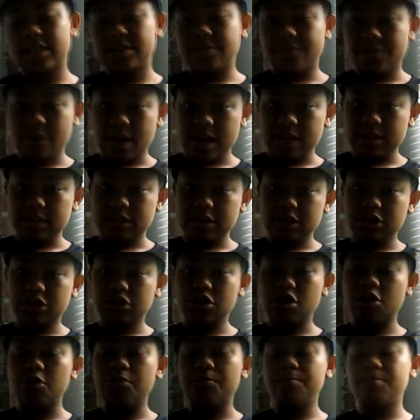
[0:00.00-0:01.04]
device.
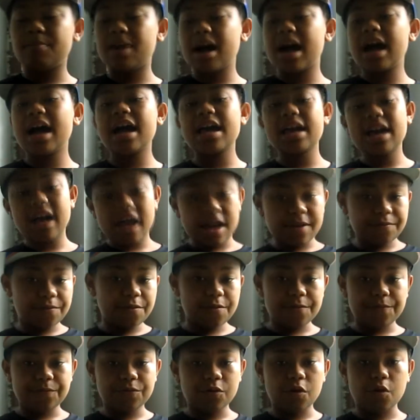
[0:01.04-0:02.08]
So my
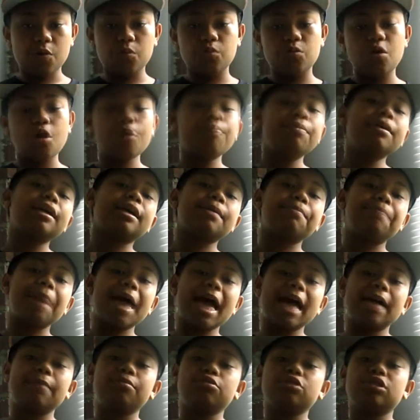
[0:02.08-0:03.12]
iPhone 4 won't be
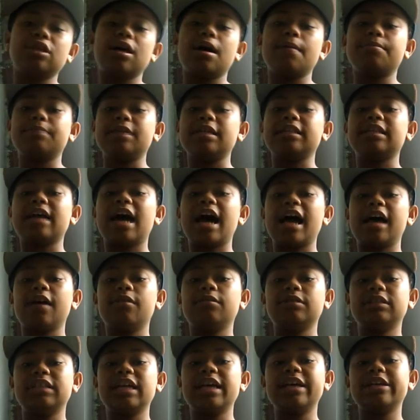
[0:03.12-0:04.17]
compatible to update to
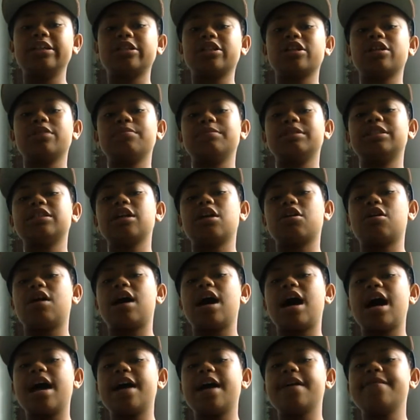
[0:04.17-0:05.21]
iOS 8. It's going to be stuck on
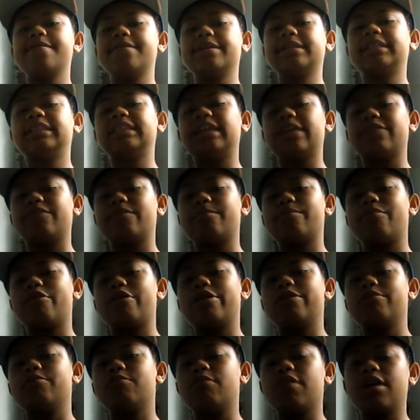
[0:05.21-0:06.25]
iOS
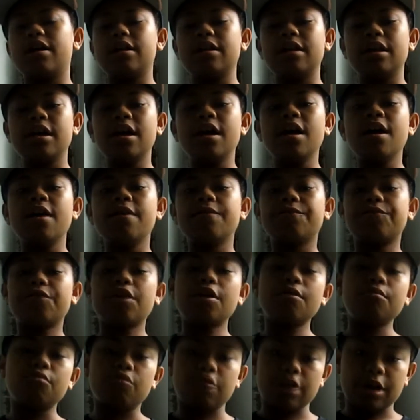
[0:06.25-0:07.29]
7.1
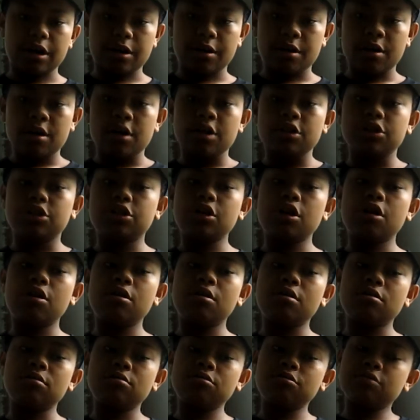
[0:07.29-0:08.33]
firmware.
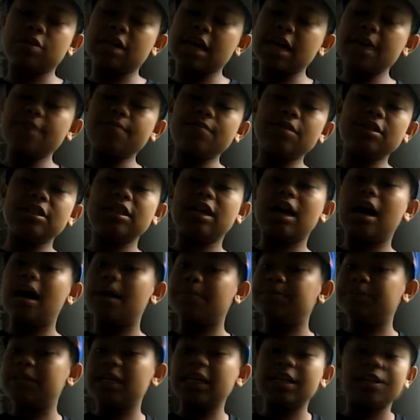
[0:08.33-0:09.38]
So you can't really
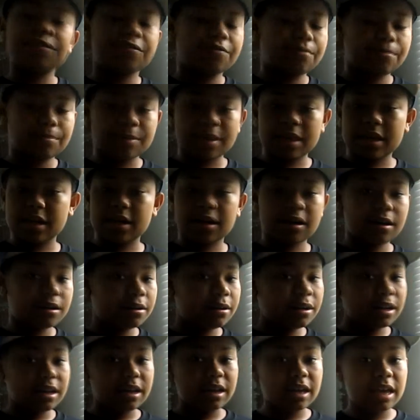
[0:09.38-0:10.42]
update it from
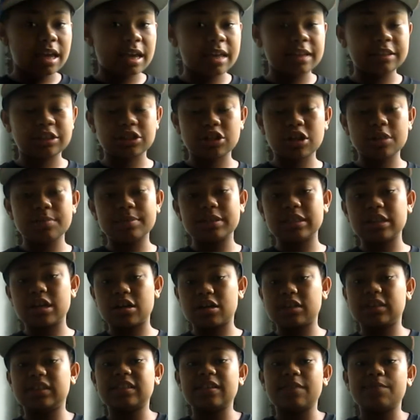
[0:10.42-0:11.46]
there. It's going to be stuck
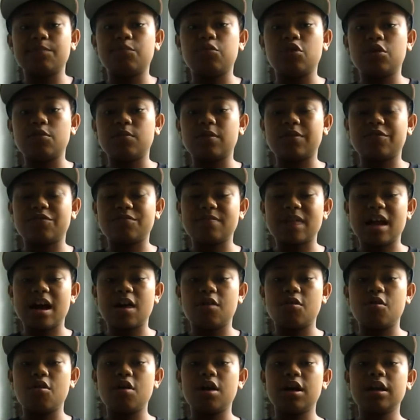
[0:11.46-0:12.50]
on 7.1 from
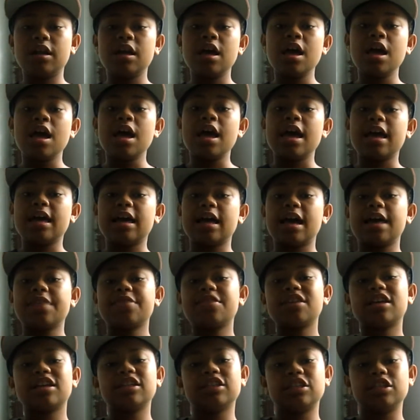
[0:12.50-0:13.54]
now on, and I
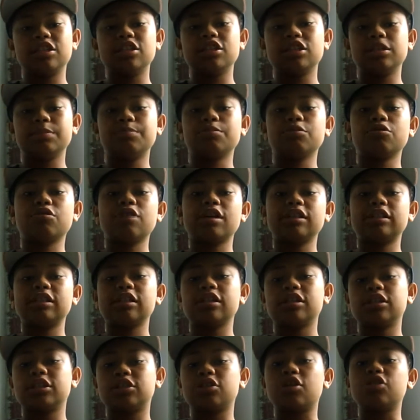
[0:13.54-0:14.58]
think as the years progress, they're
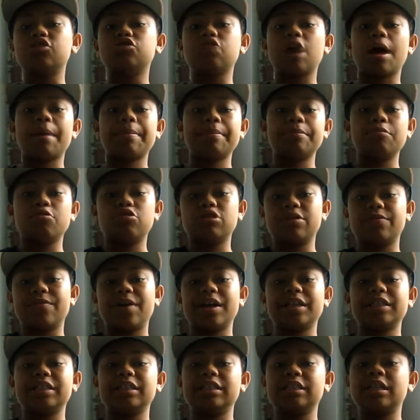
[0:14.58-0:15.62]
going to start dropping more
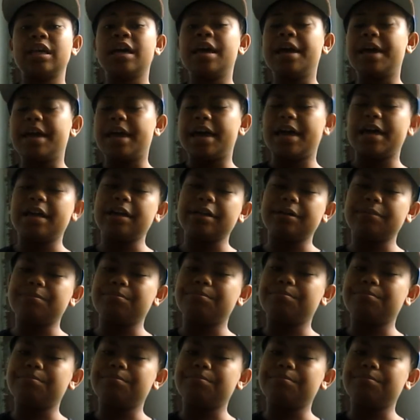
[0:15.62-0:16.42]
devices and